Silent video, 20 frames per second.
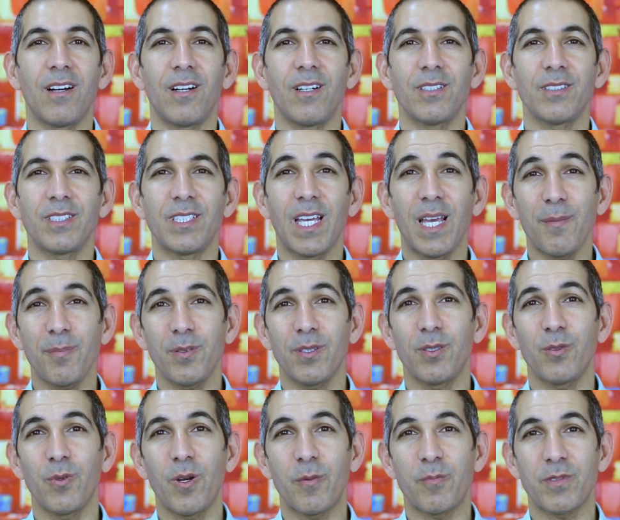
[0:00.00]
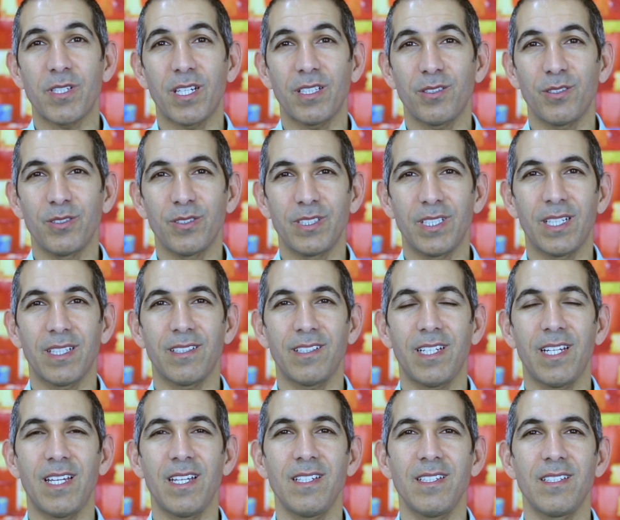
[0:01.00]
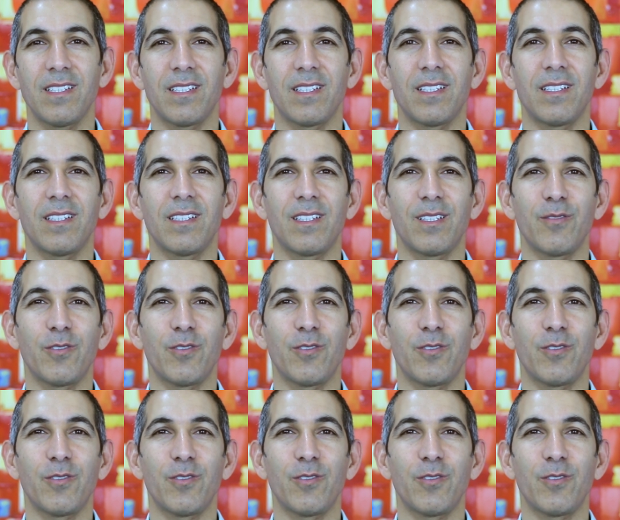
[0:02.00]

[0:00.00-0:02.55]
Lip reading: On the Apple website, on the other hand, the